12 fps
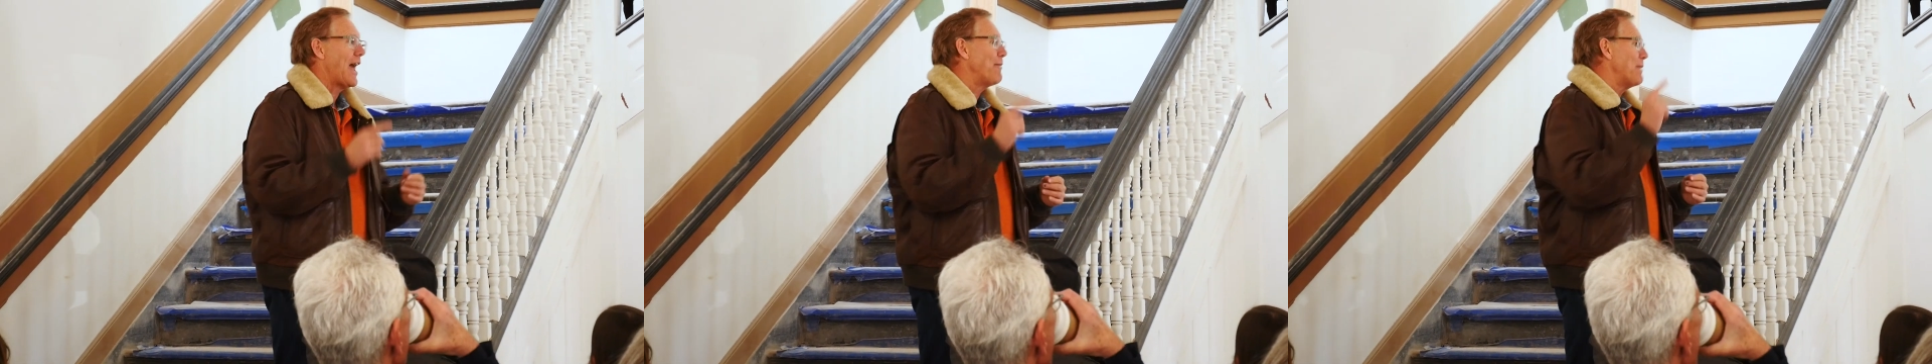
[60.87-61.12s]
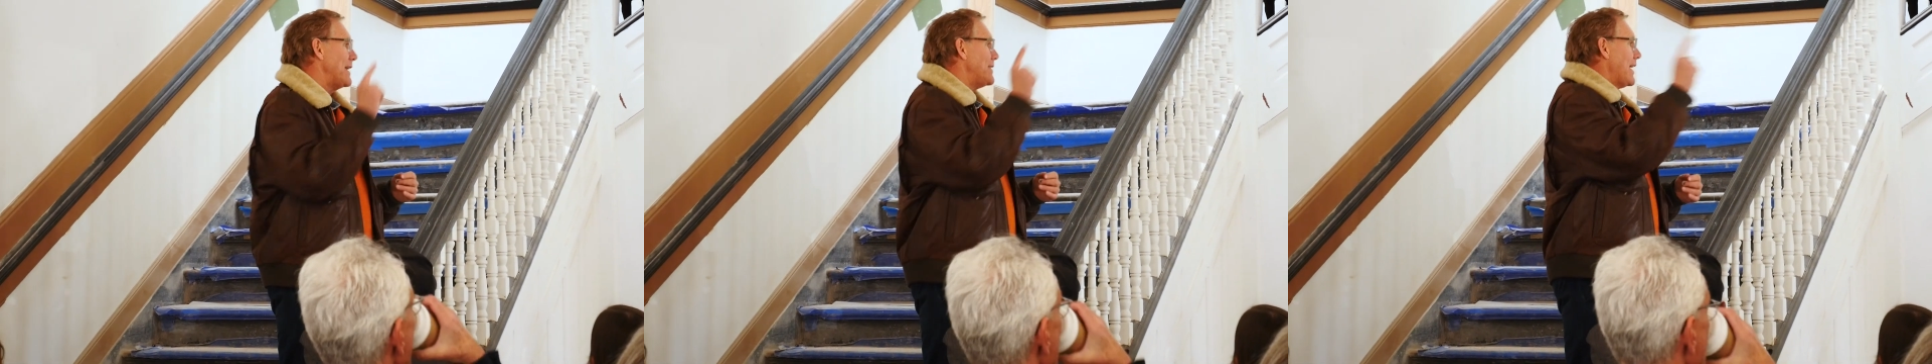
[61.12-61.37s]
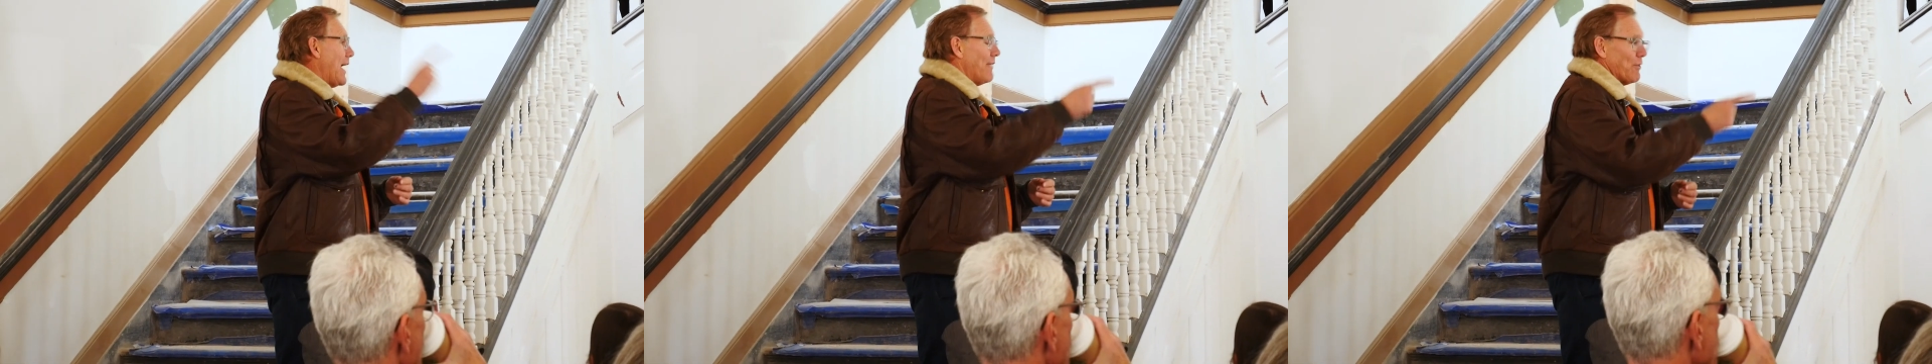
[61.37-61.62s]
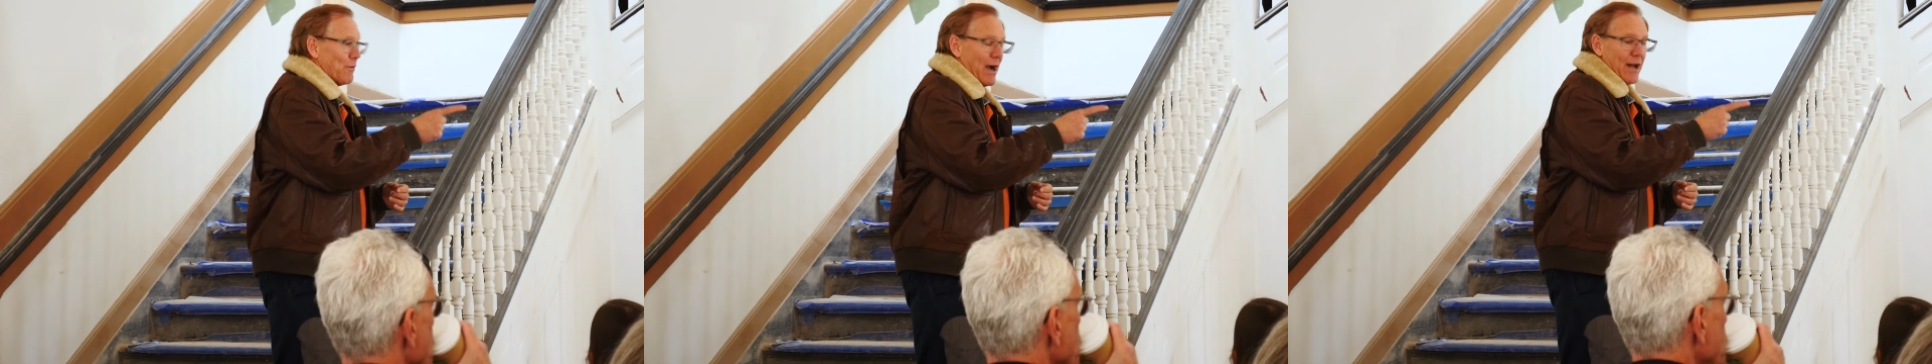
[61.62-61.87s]
and made the
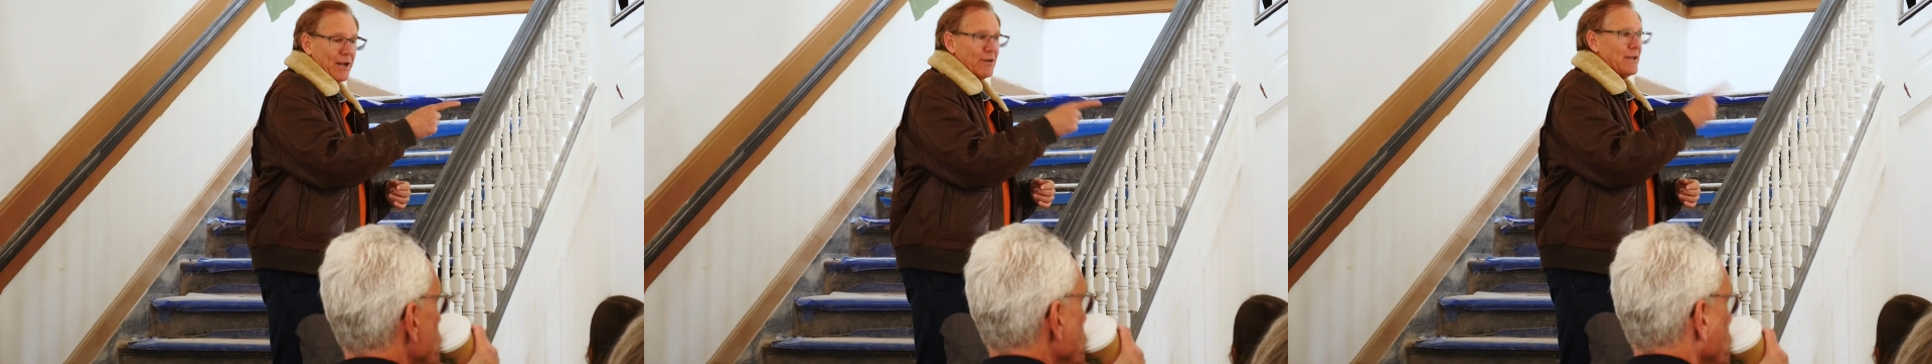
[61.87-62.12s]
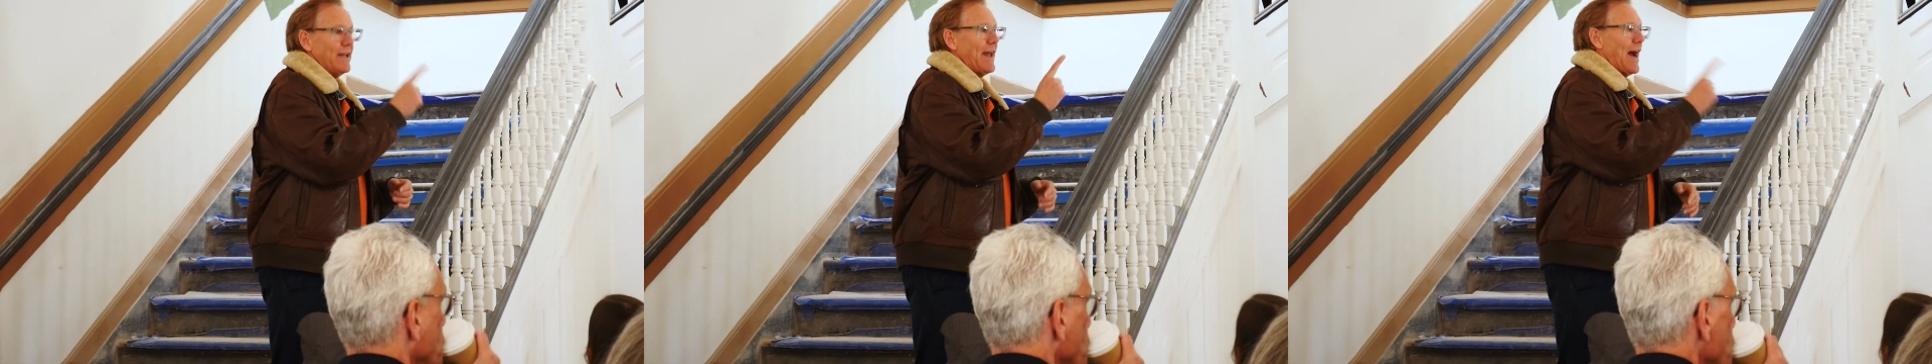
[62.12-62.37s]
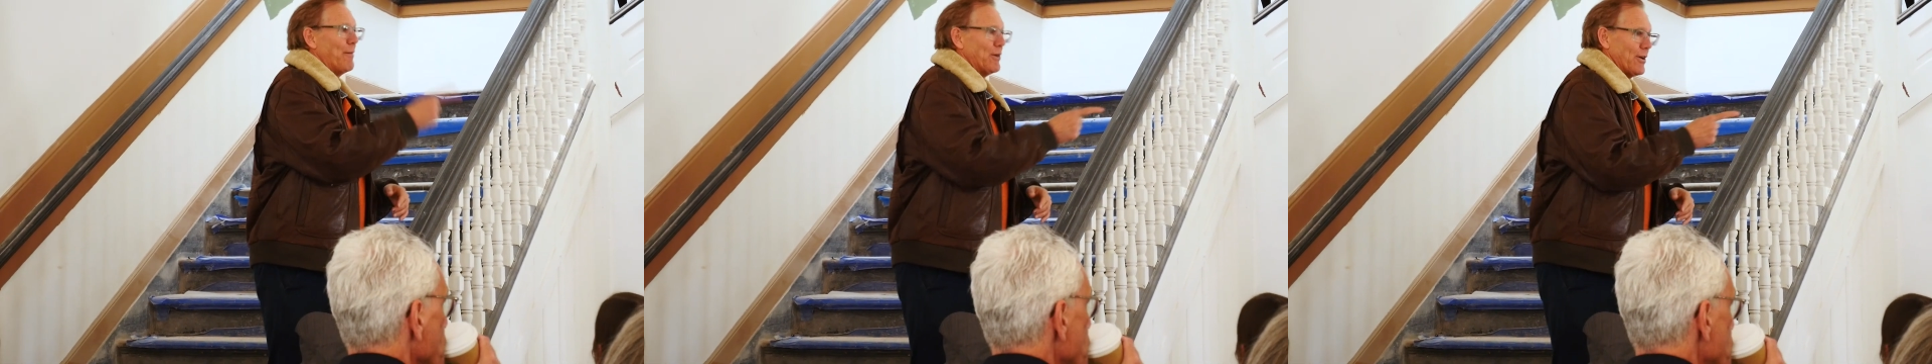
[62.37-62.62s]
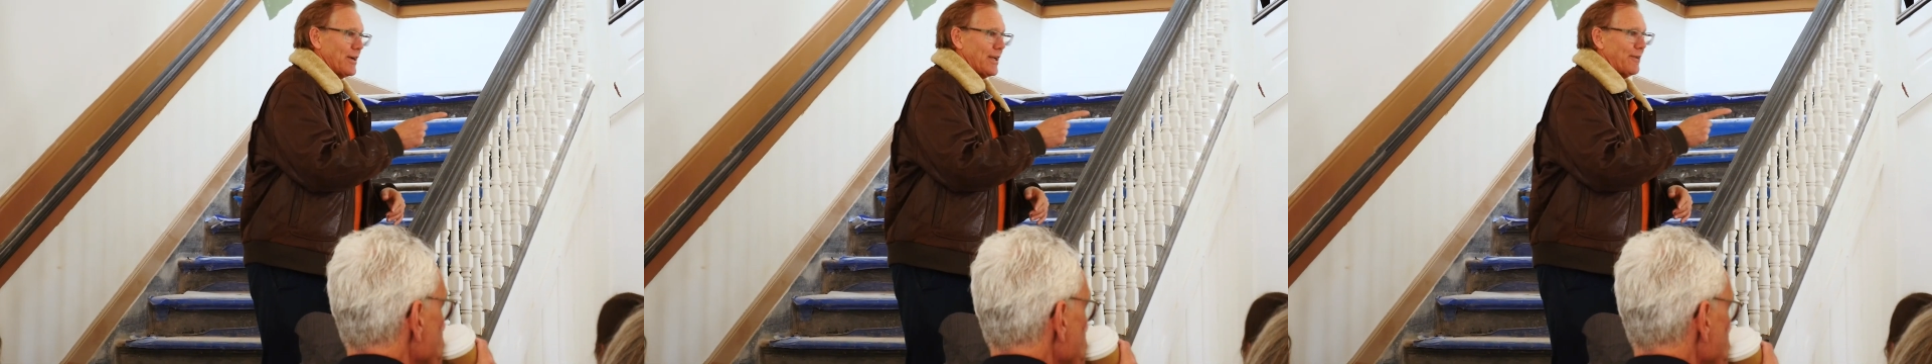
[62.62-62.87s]
Alvarado in
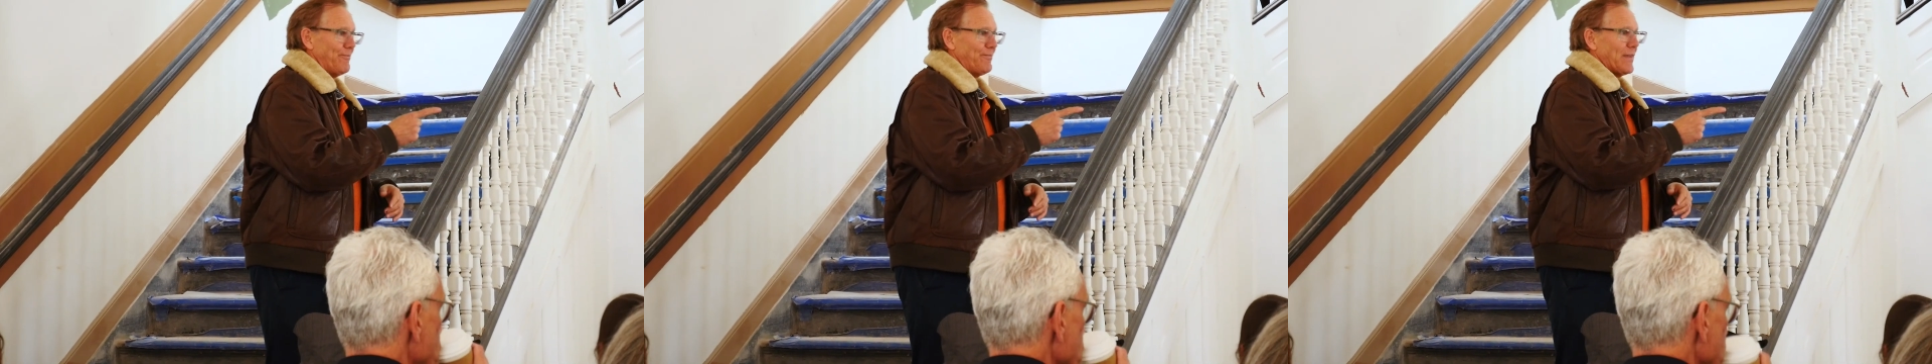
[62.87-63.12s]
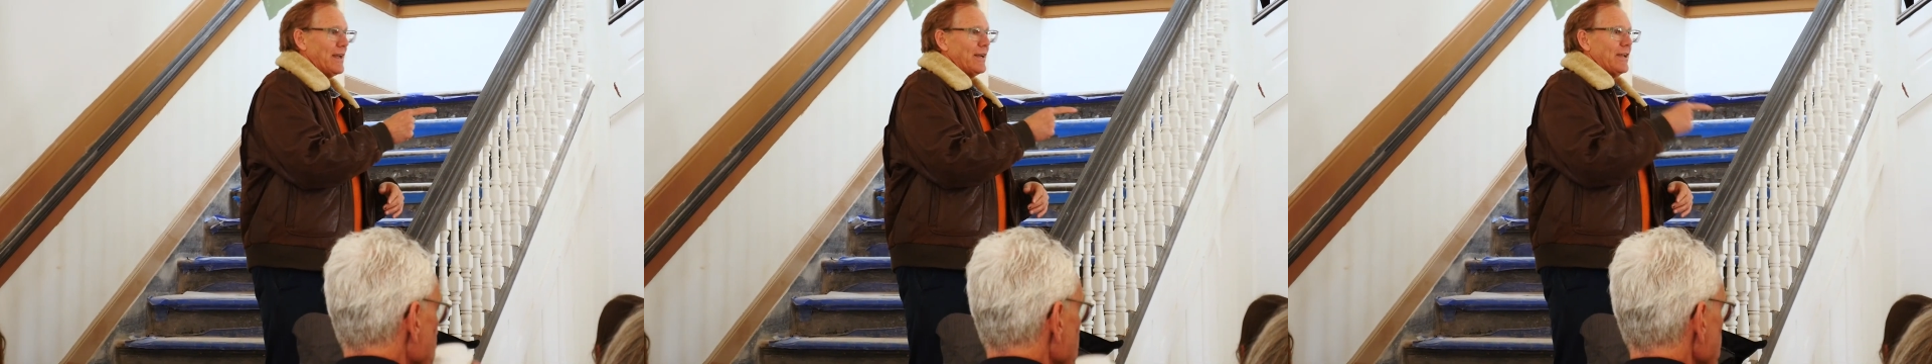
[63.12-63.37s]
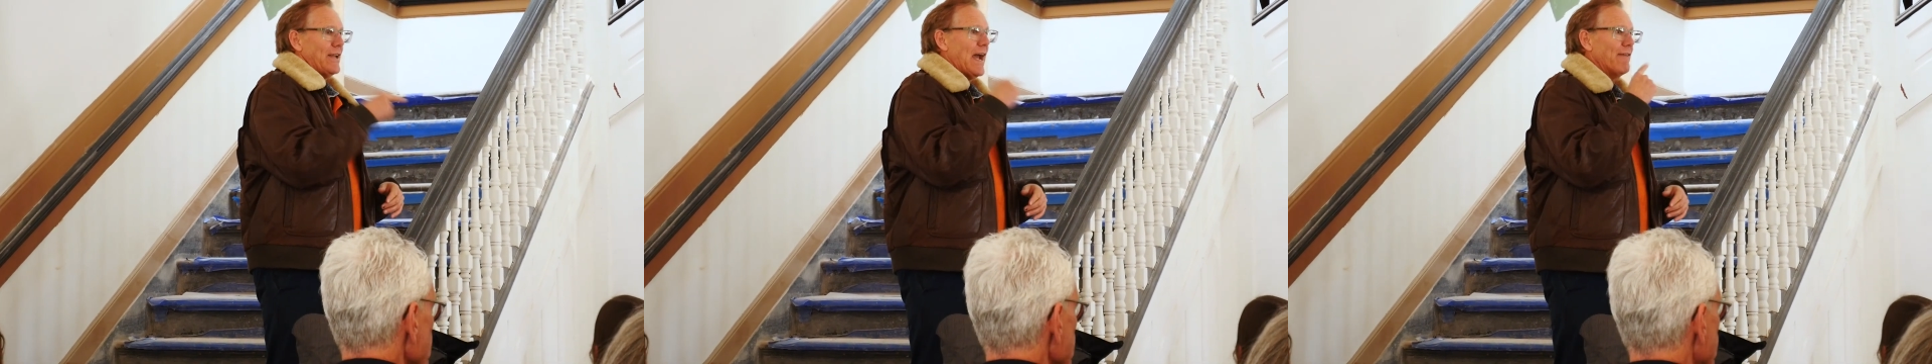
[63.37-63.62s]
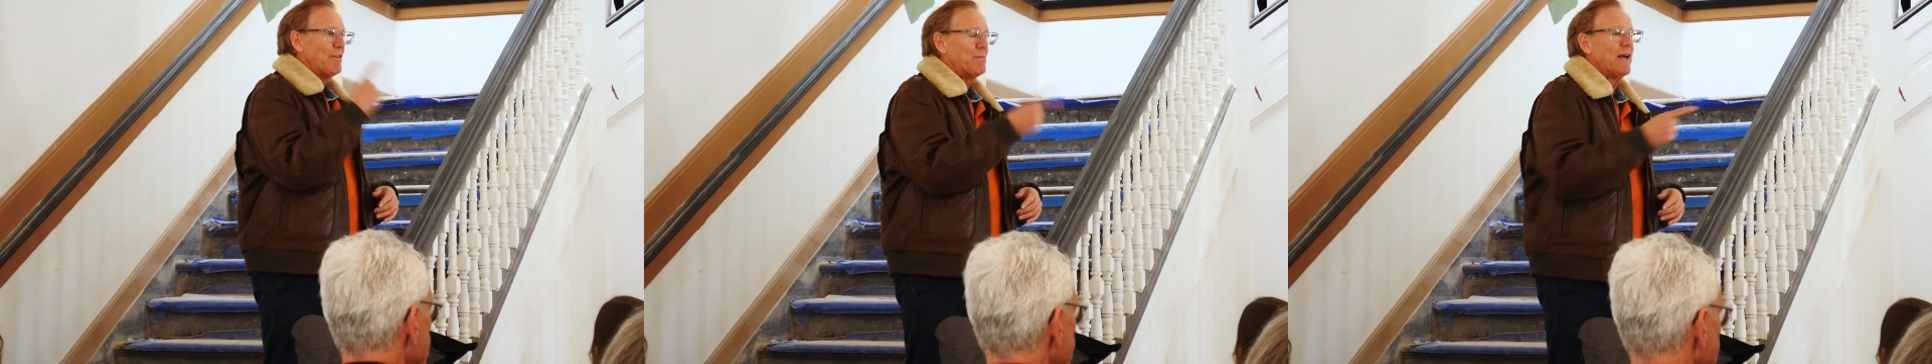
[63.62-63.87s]
Albuquerque. So
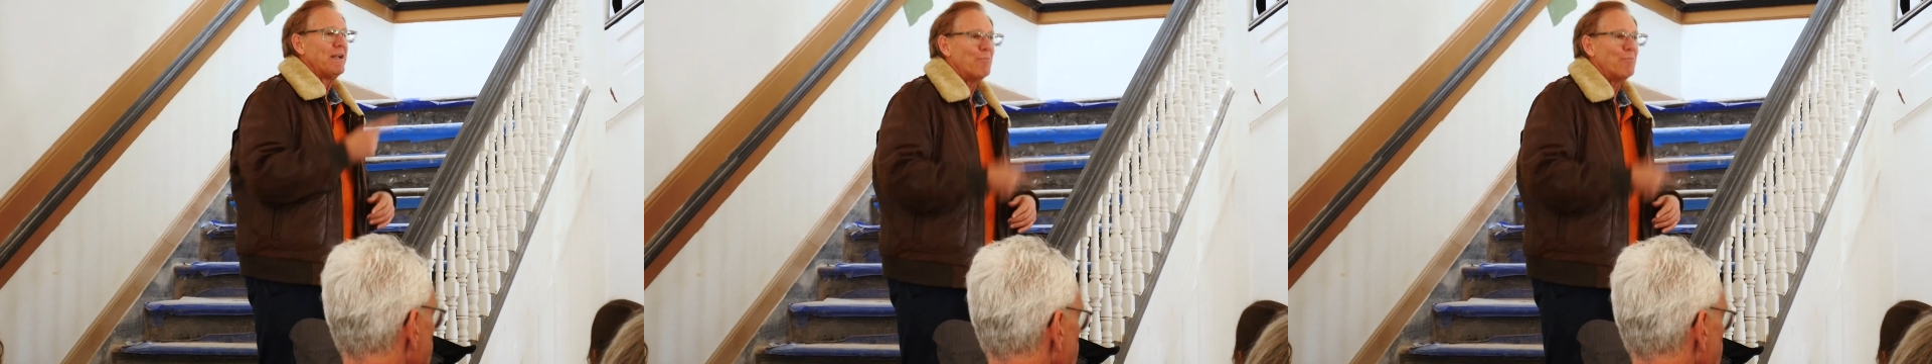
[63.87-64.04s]
everybody